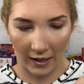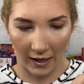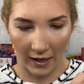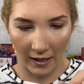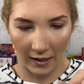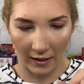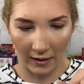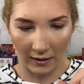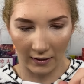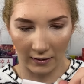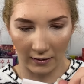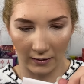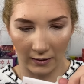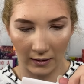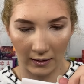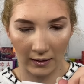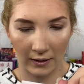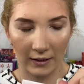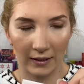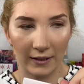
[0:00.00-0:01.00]
is
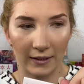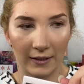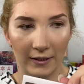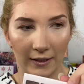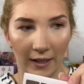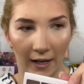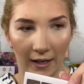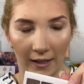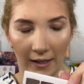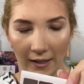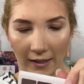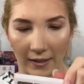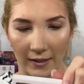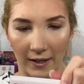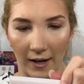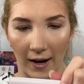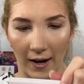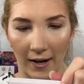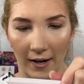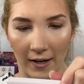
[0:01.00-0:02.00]
Second
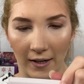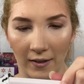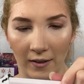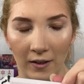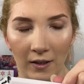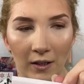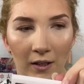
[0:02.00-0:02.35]
Date.